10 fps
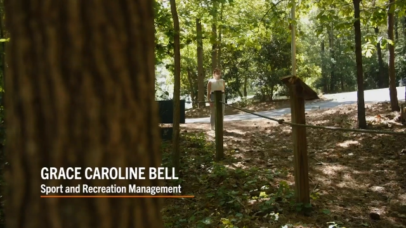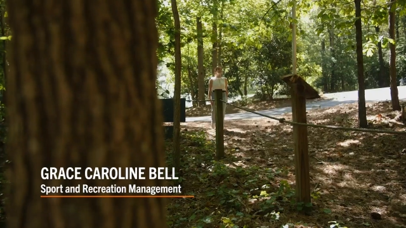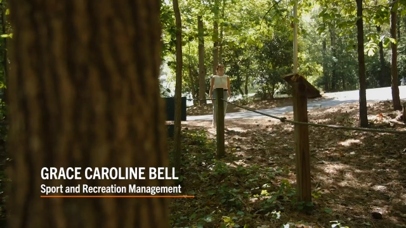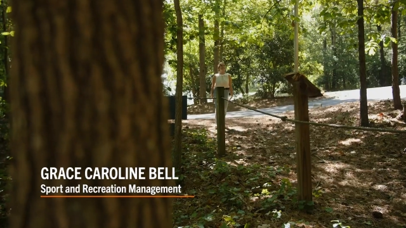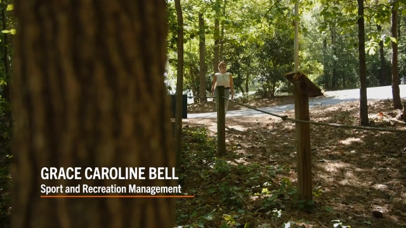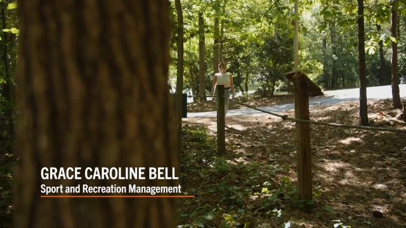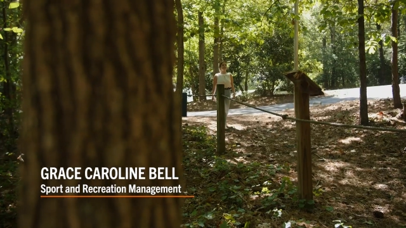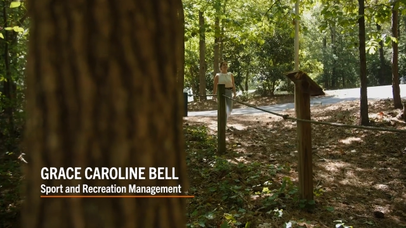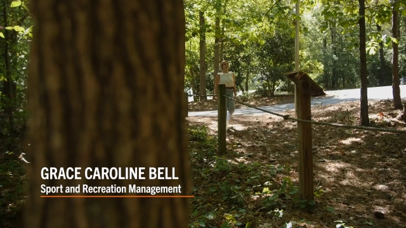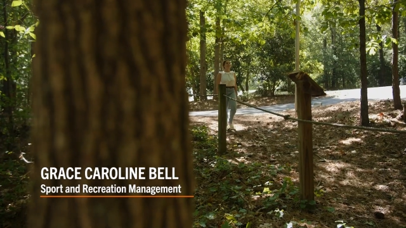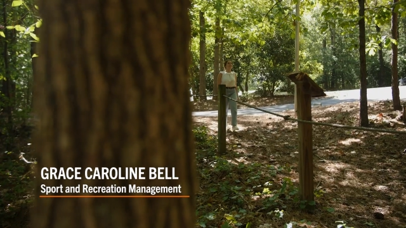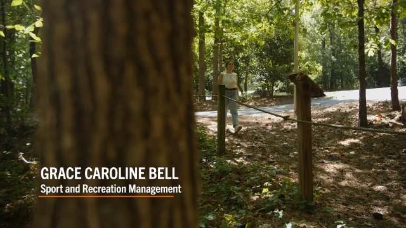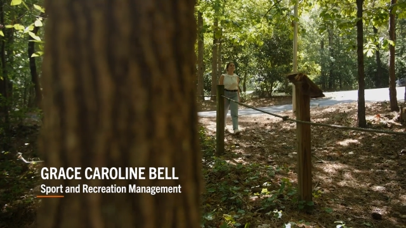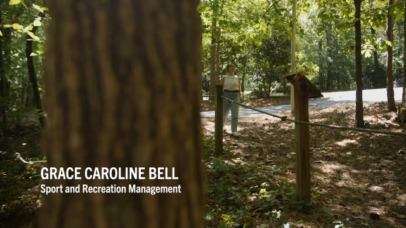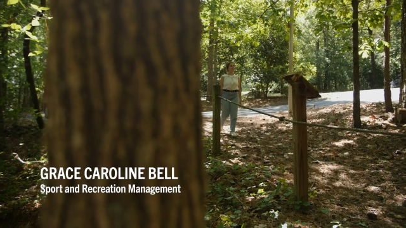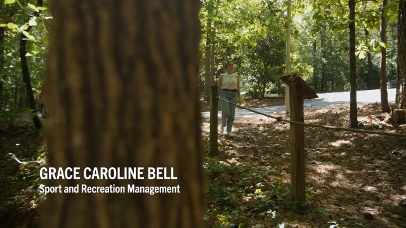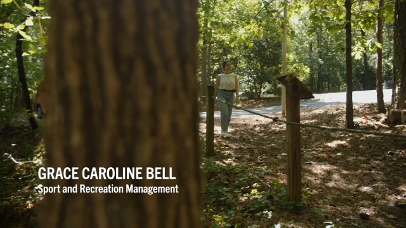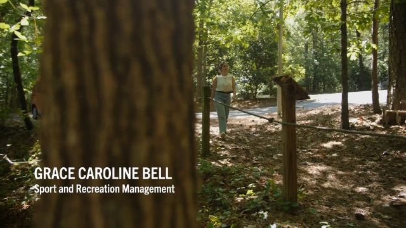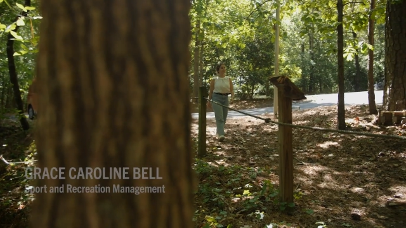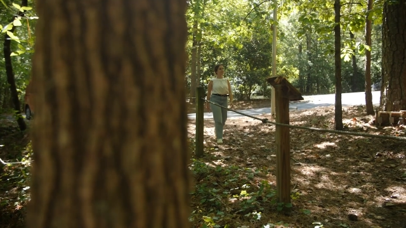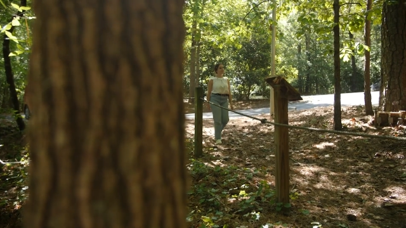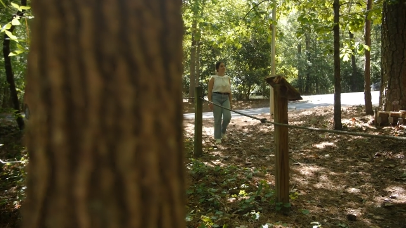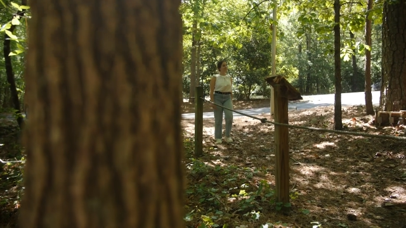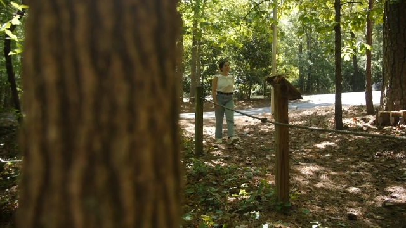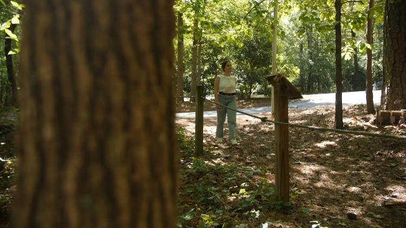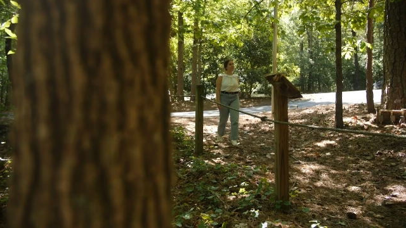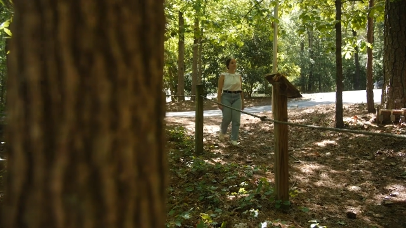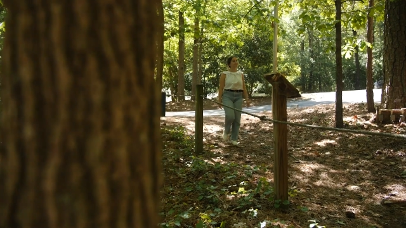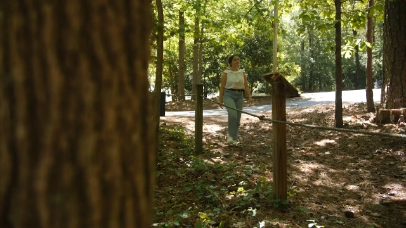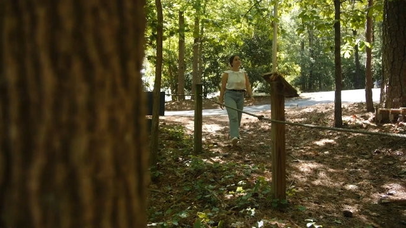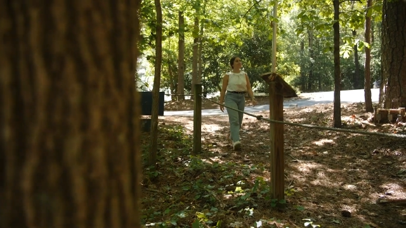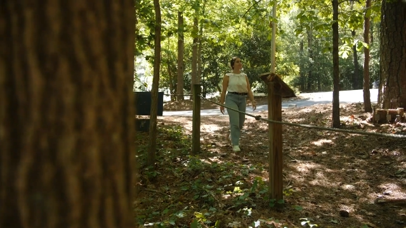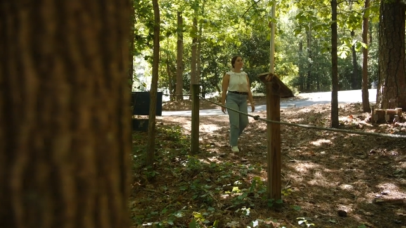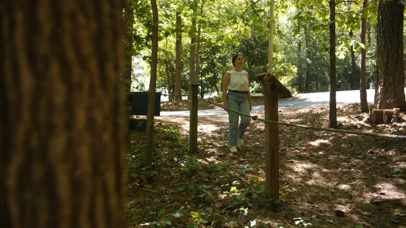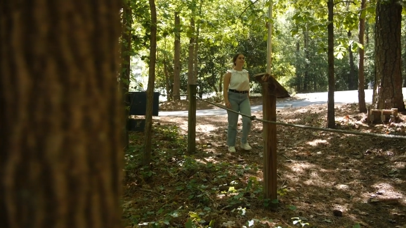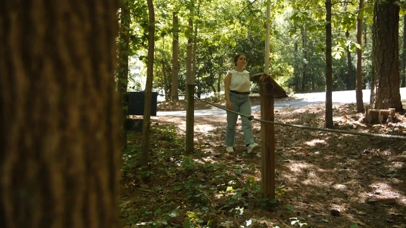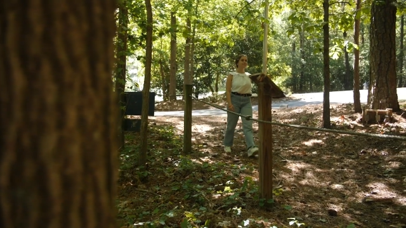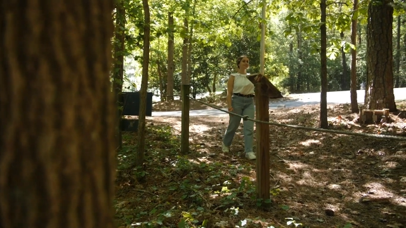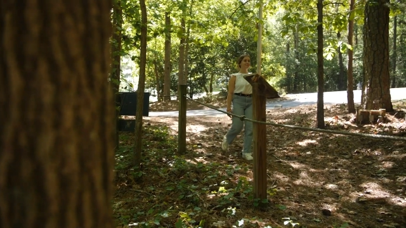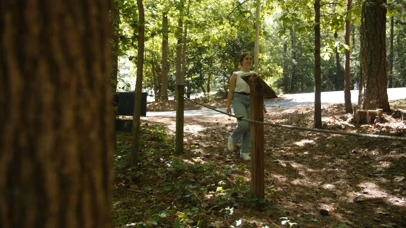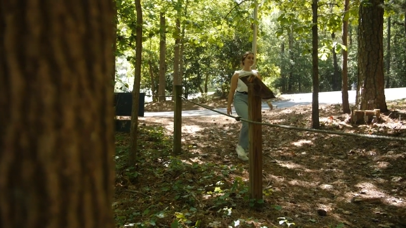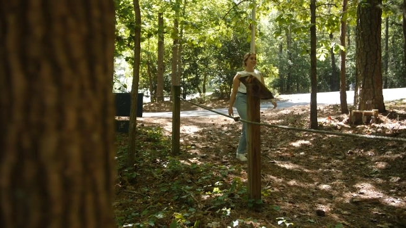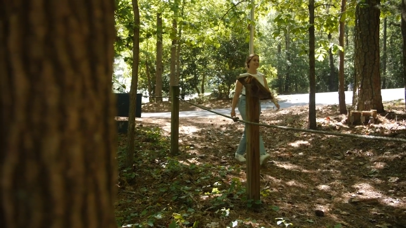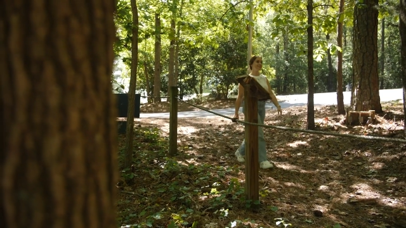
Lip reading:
[unreadable: no face in view]